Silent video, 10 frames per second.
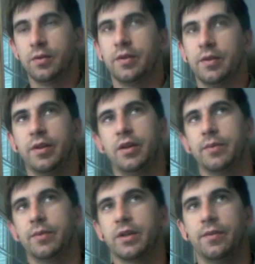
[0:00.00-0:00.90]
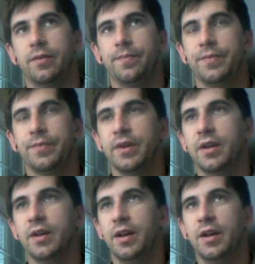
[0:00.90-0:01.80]
There we go.
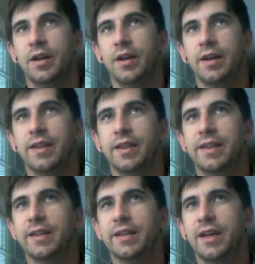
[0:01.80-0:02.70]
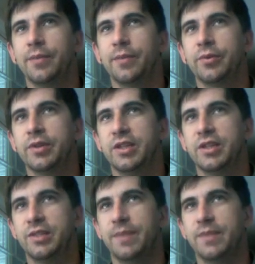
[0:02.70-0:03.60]
And I think I'm going to
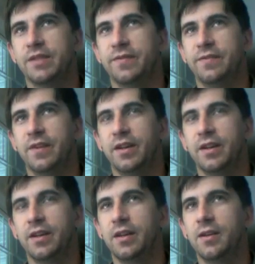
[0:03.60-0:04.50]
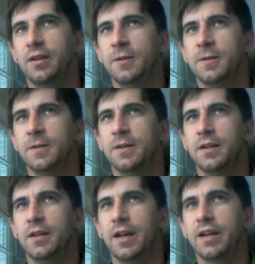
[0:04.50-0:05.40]
specify...
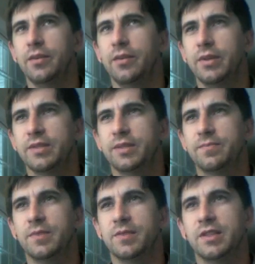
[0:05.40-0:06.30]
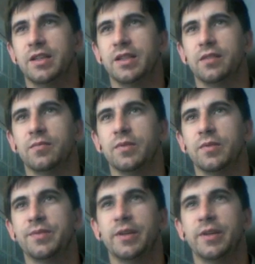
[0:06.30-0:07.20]
I kind of want to... Let's see.
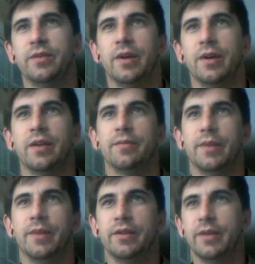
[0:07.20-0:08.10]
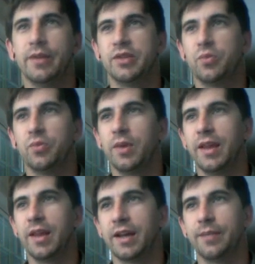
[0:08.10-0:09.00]
Where's my UI? My UI is way the
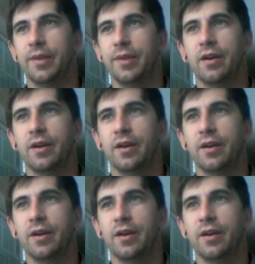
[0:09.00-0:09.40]
heck up there.